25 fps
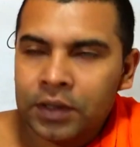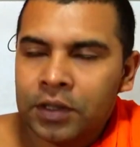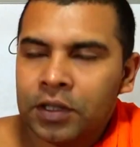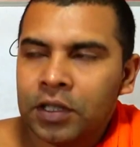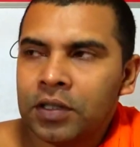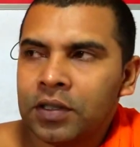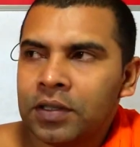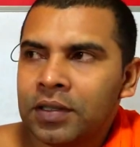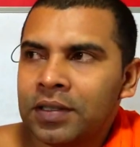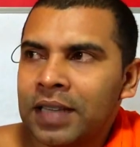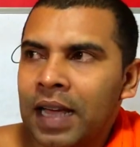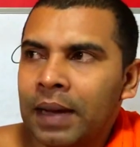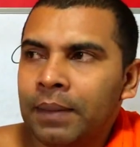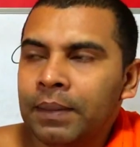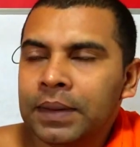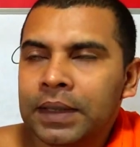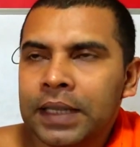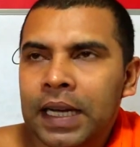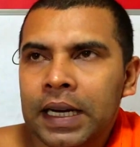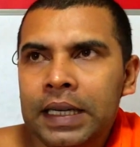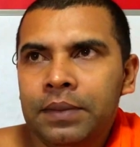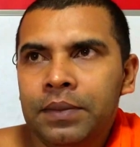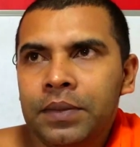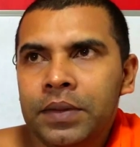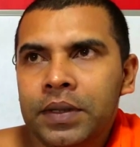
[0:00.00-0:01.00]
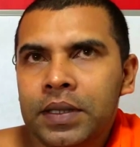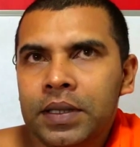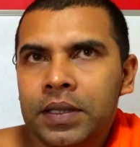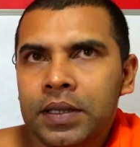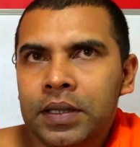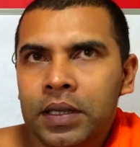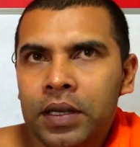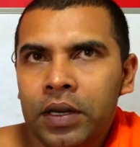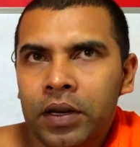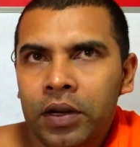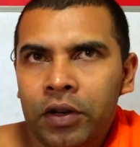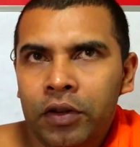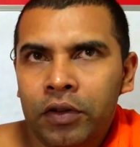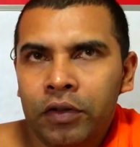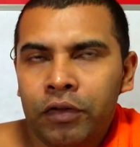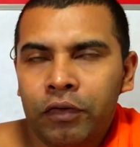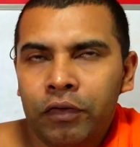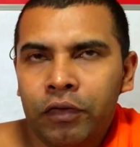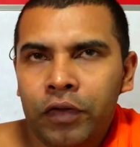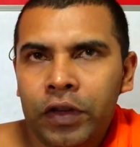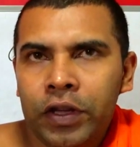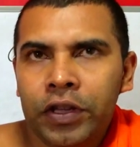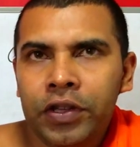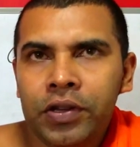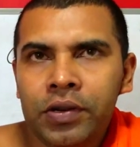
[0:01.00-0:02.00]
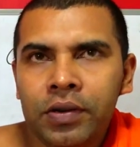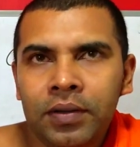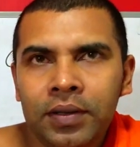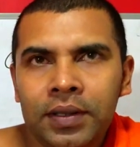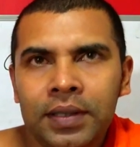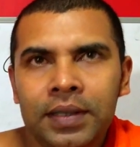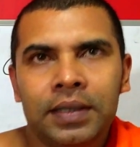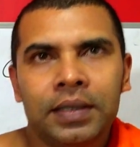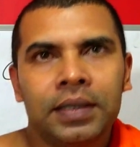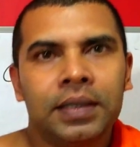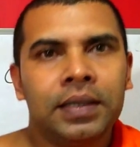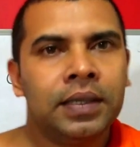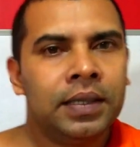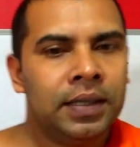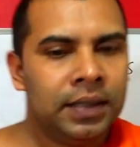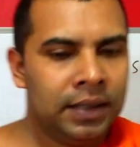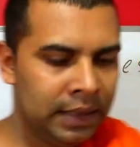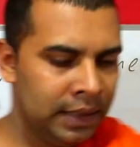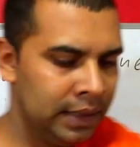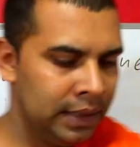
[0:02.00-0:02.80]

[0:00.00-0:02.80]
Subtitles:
So sometimes we use